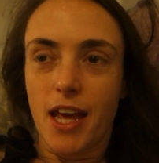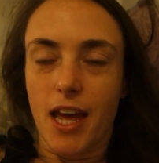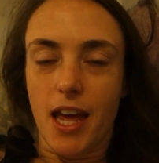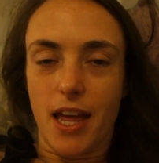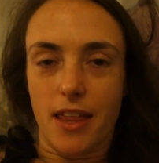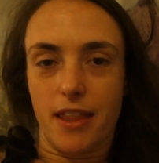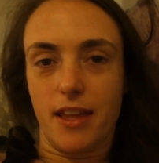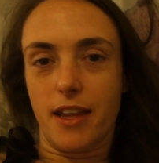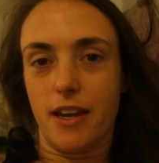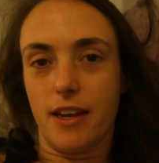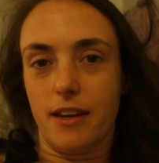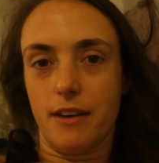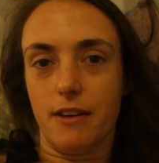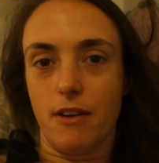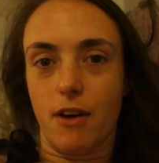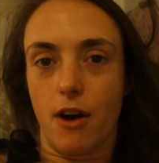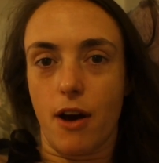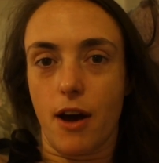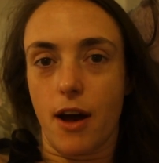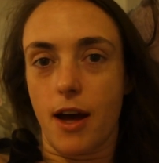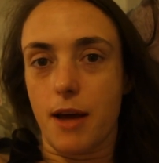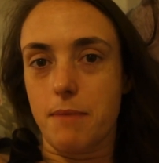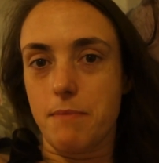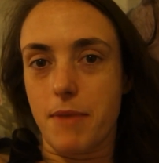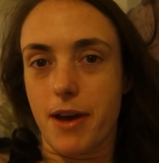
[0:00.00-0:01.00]
And then
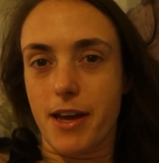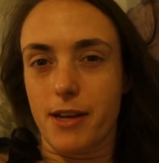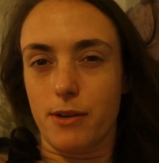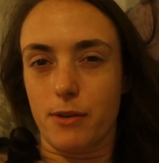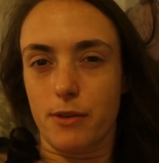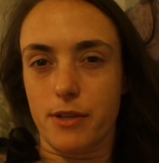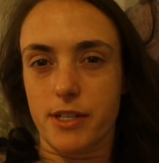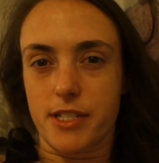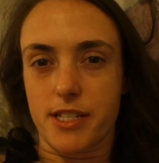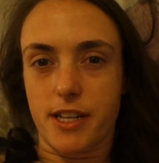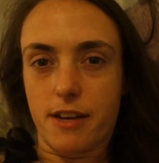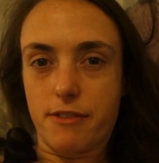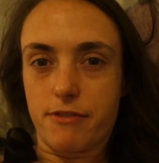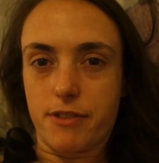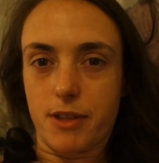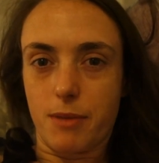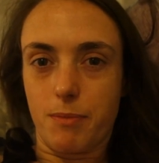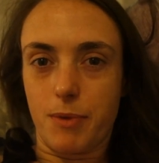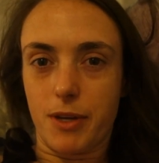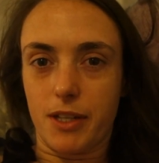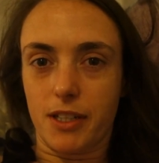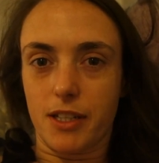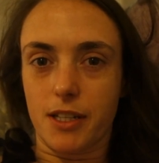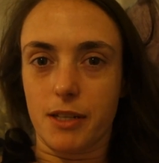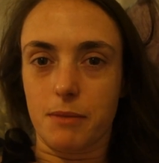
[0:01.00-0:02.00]
I made all the stuff for the
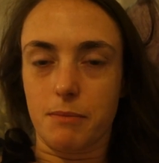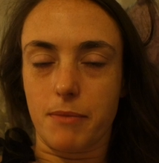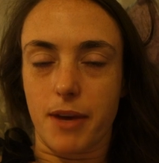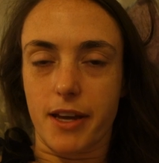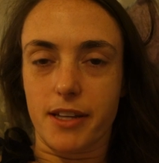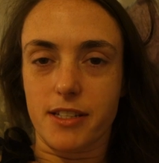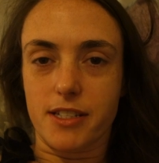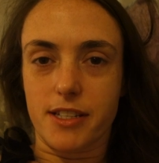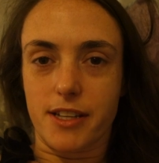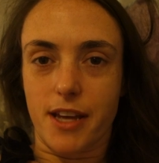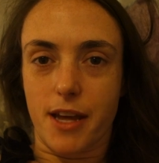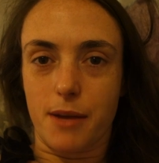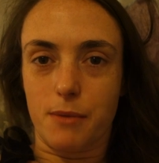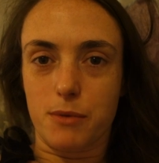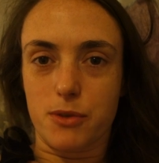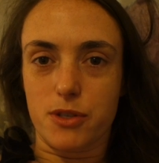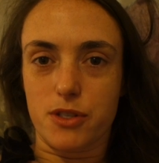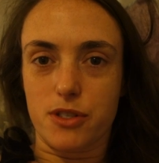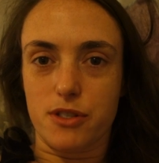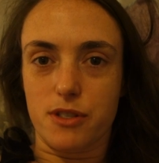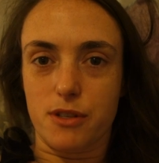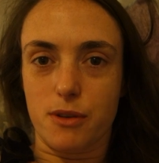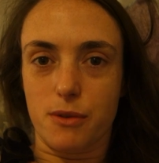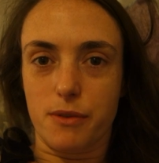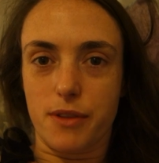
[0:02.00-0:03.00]
picnic, made
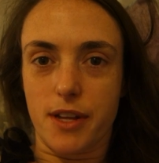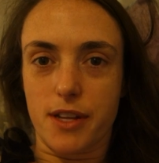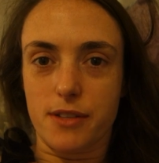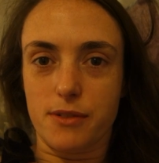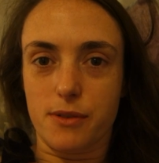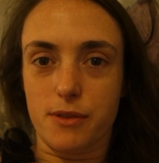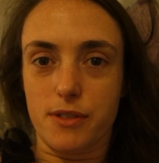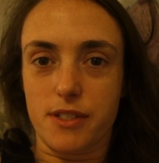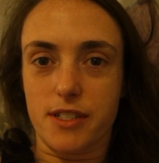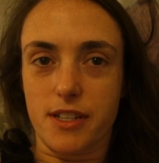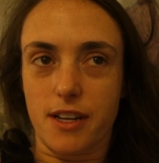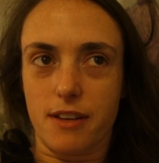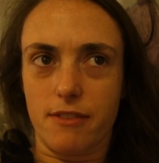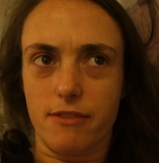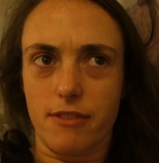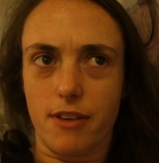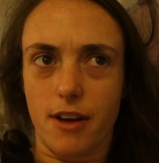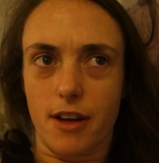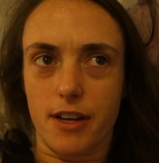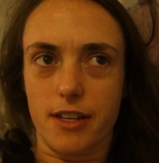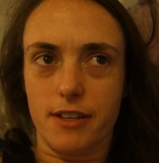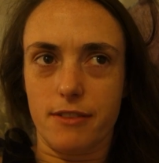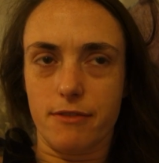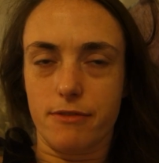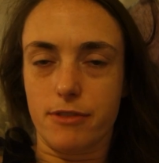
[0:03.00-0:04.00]
sandwiches and all that sort of stuff.
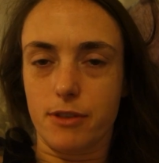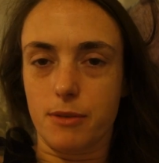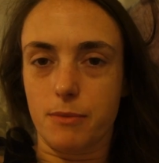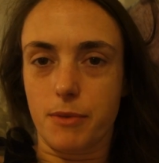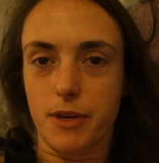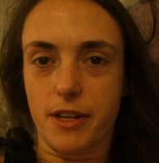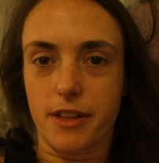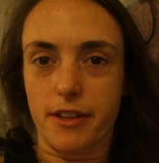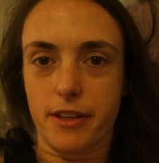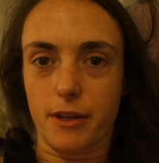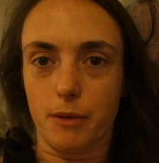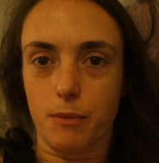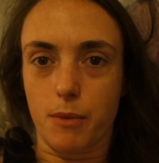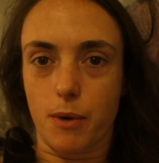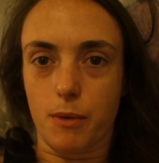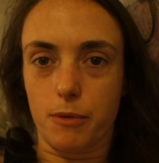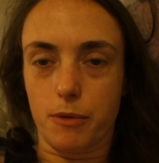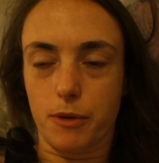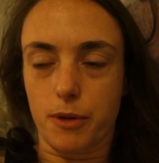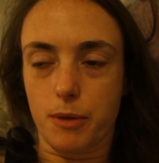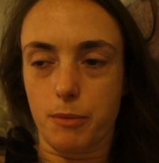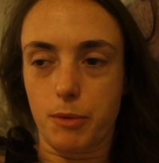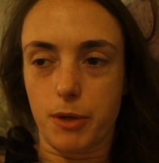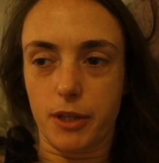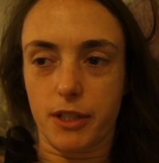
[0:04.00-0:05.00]
I didn't film anything while we were
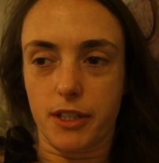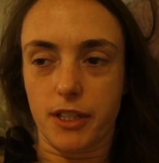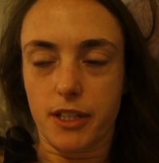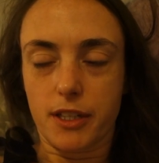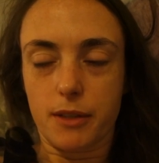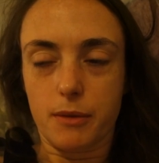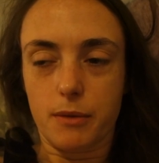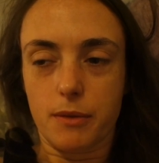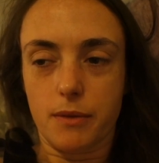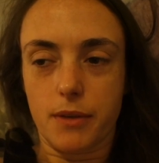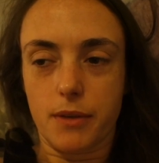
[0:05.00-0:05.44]
on the picnic.